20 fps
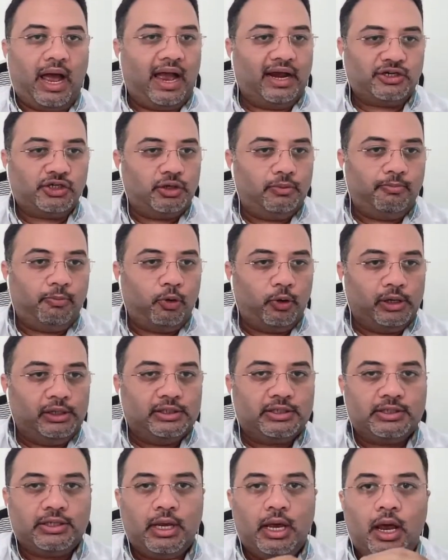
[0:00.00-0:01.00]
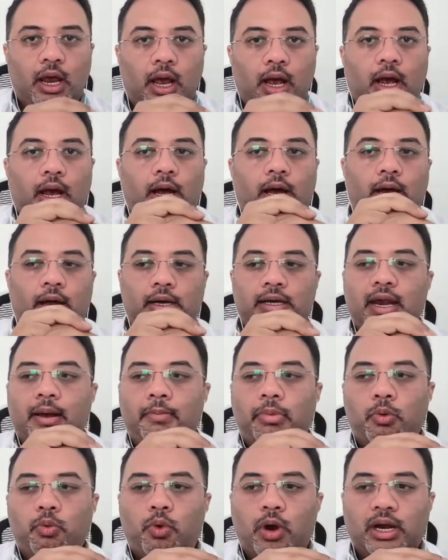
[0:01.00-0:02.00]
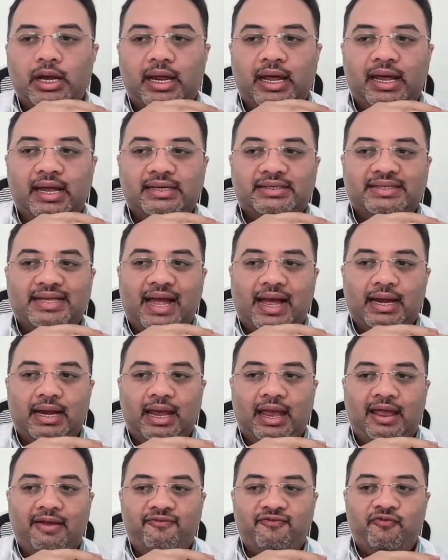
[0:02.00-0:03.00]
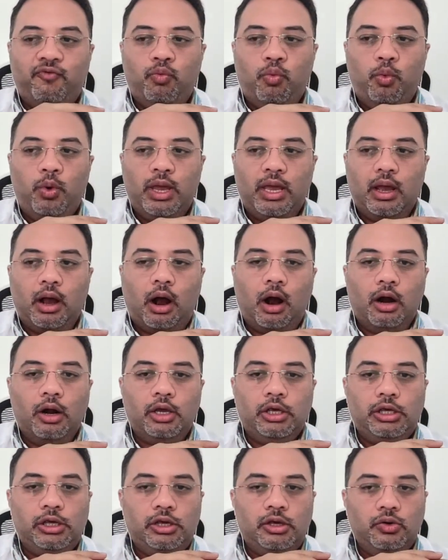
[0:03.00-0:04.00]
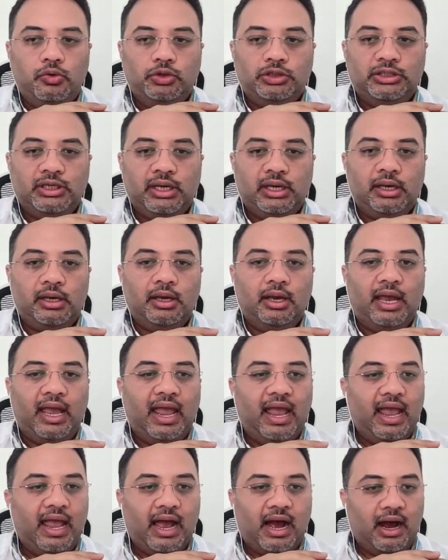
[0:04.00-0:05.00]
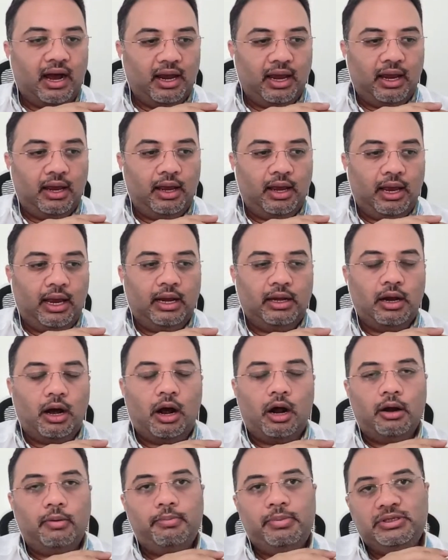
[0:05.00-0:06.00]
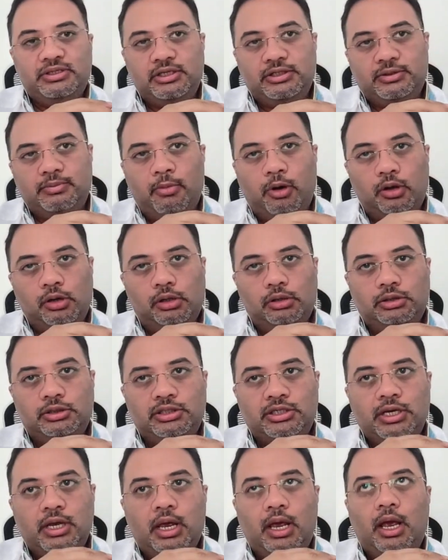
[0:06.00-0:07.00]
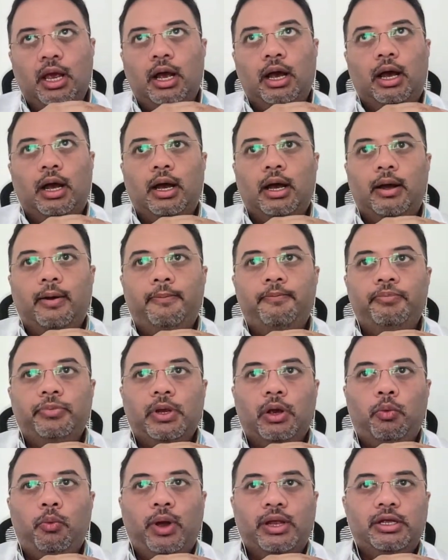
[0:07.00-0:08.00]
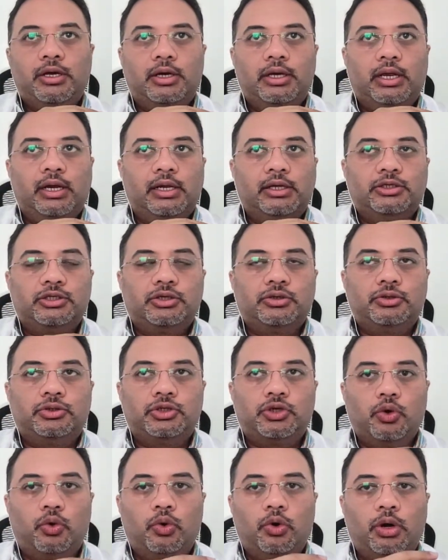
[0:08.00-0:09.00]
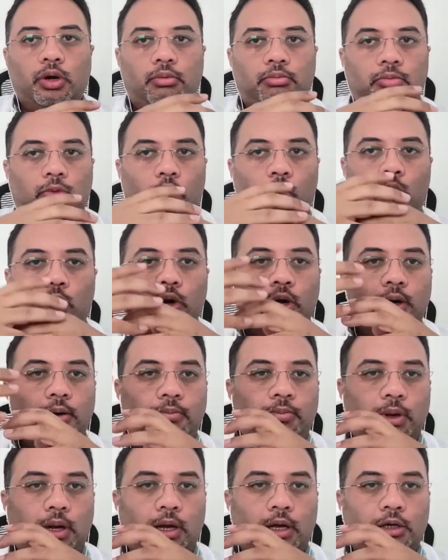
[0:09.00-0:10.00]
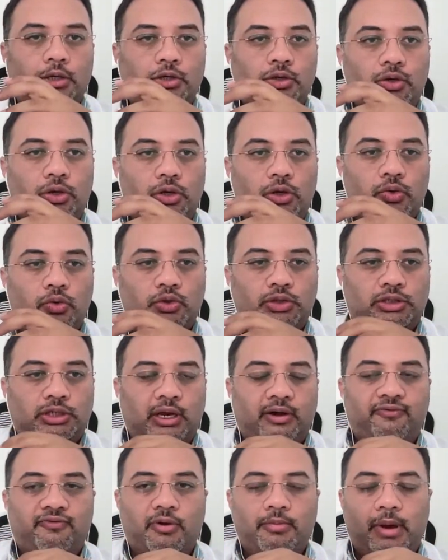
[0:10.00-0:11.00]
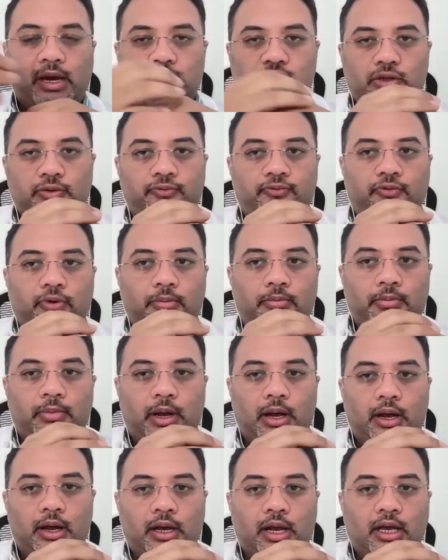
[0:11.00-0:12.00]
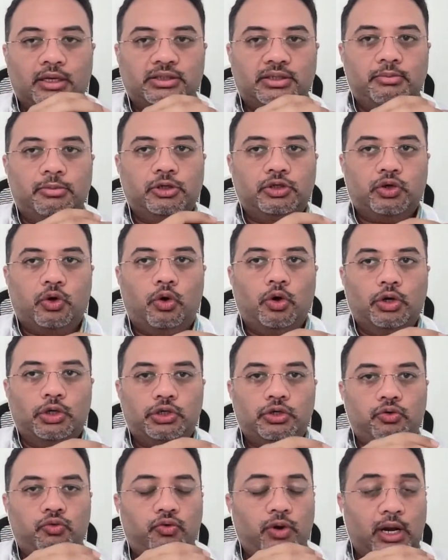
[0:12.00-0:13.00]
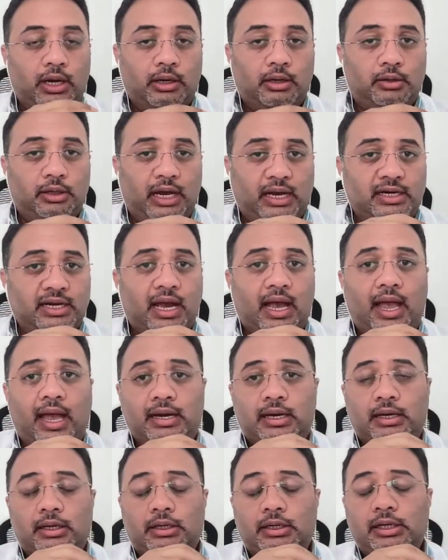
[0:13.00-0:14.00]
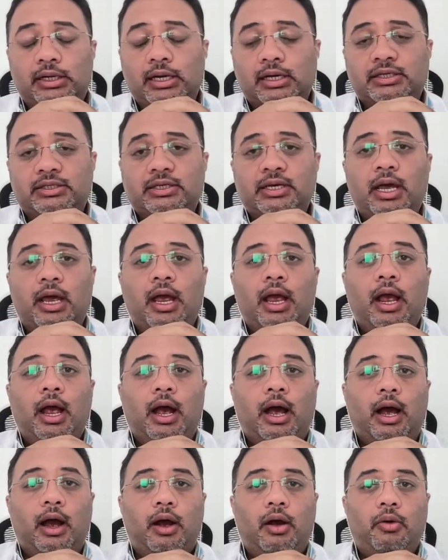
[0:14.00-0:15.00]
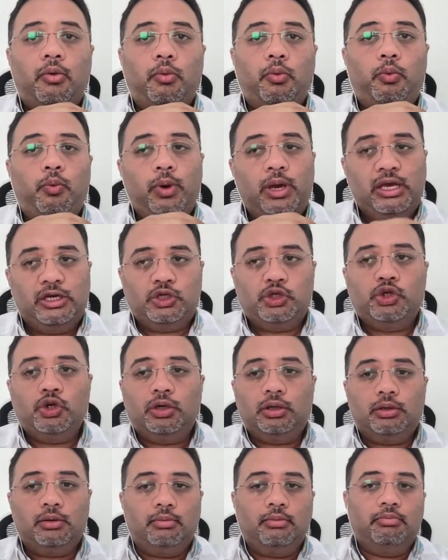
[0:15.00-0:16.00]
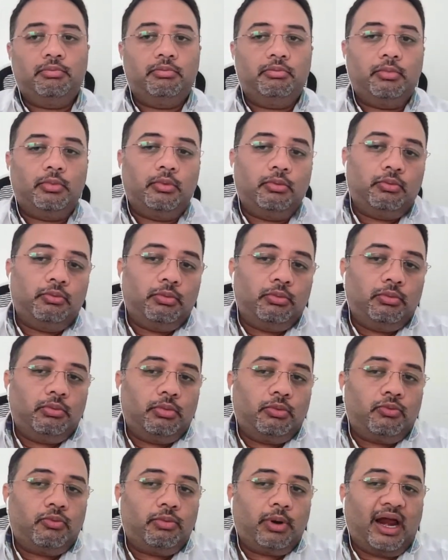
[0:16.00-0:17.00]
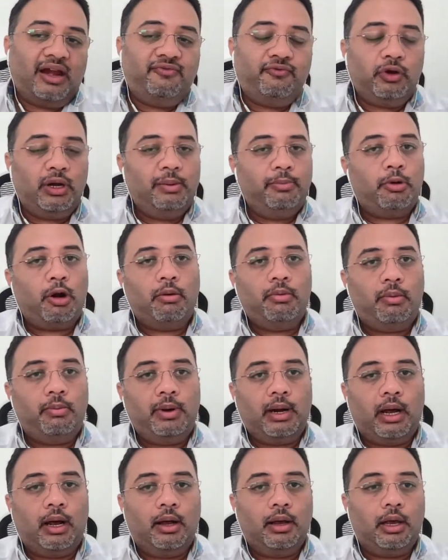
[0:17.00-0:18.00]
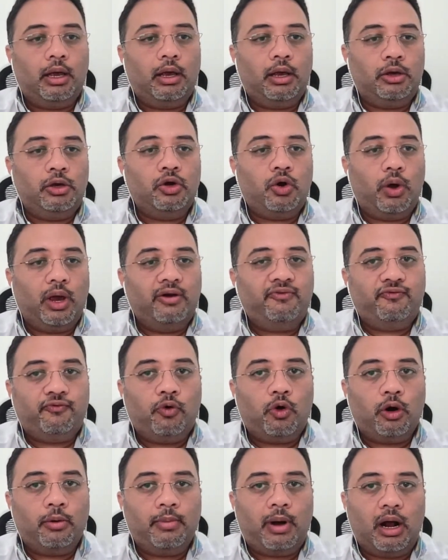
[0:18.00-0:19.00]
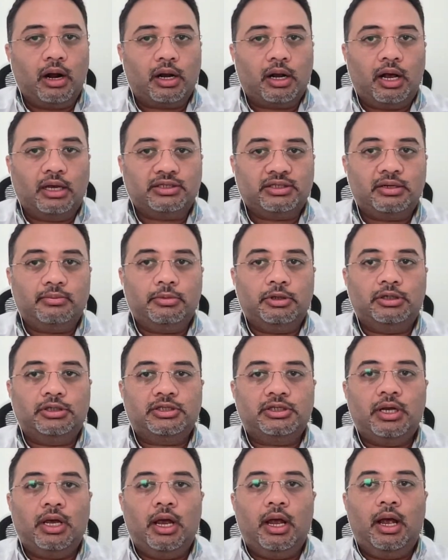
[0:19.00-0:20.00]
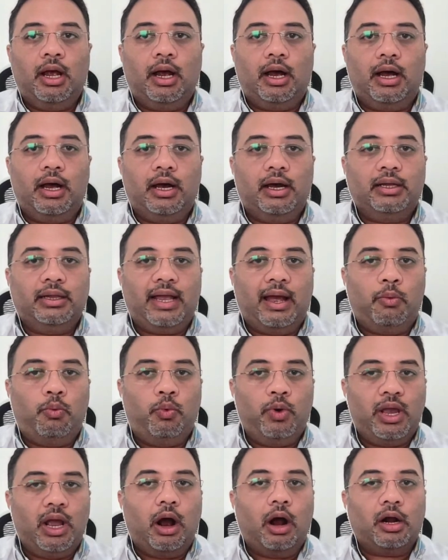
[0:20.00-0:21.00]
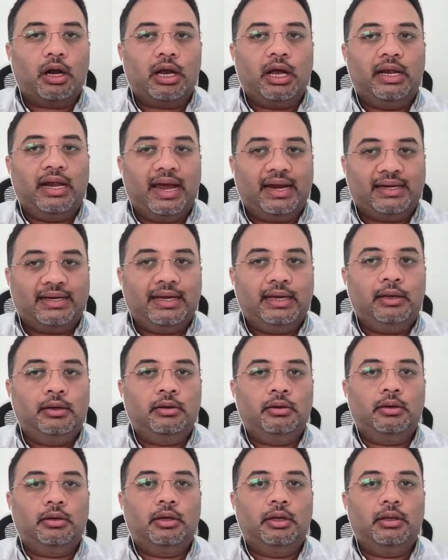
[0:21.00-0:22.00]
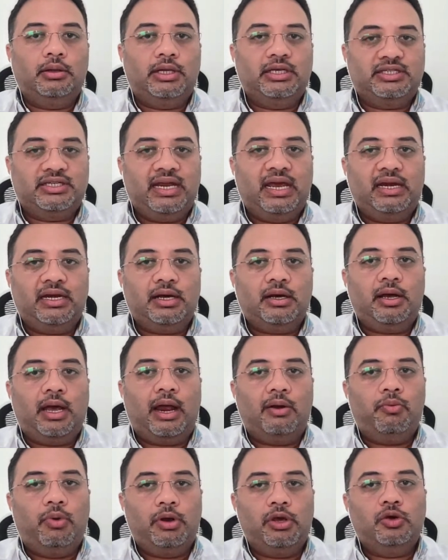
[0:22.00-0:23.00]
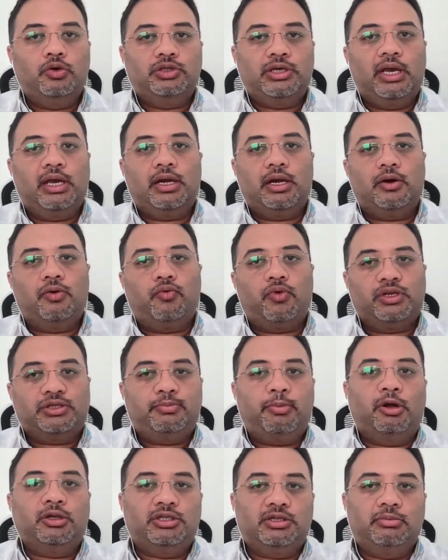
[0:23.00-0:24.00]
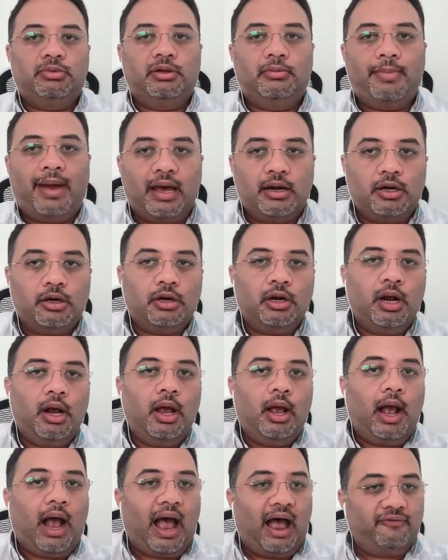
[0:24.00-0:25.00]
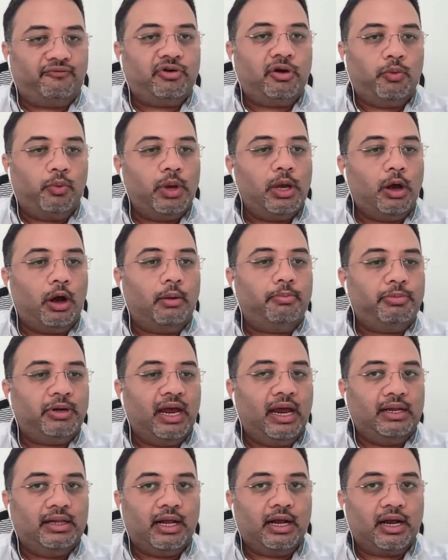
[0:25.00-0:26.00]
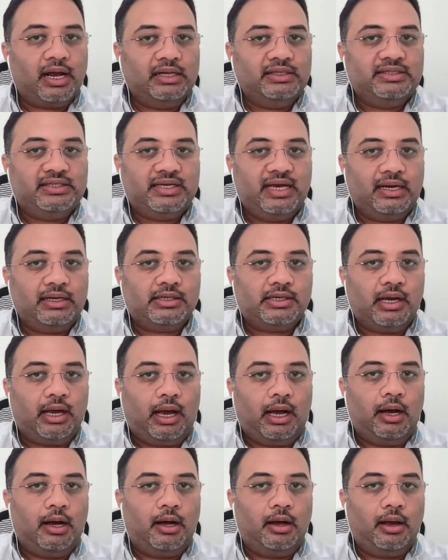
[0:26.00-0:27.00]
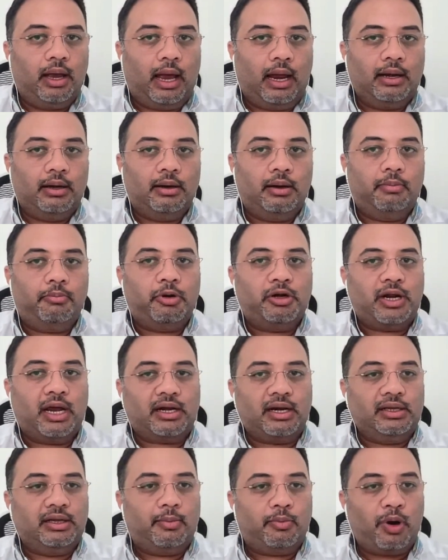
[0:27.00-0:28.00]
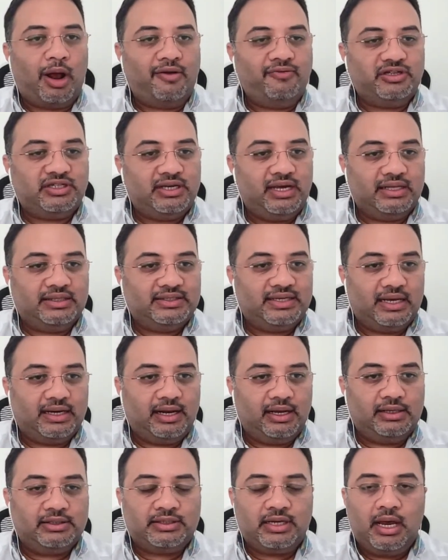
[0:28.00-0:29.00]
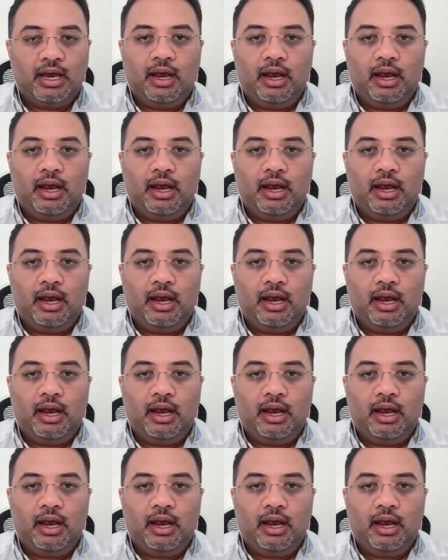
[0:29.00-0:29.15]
action points. Uh, number one is that if we are using AI in our business models, um, whether it is to store or uh, to use information from uh, customers or to run data analytics, uh, we should rightfully probably uh, you know inform our customers that we are collecting uh, this data and we're using it in a responsible manner after we obtain their consent uh, and protecting the privacy and settings.